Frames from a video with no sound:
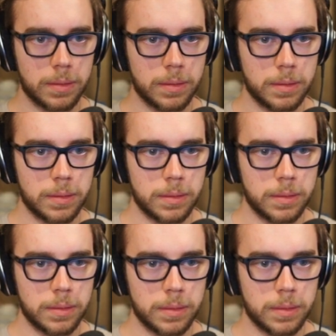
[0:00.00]

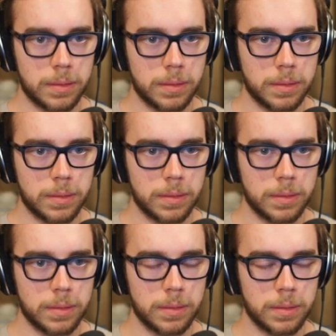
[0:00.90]

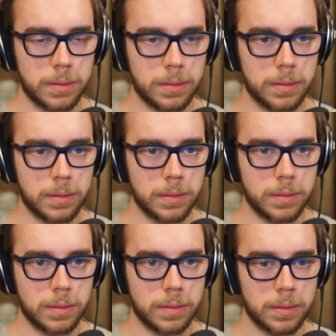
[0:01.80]

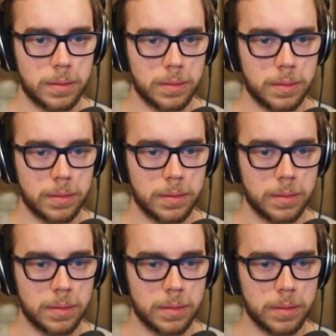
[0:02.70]

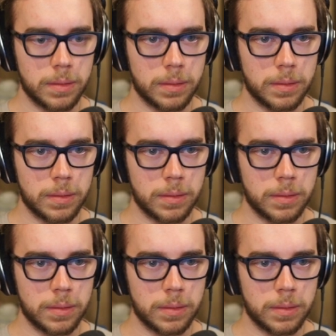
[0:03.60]
[no speech]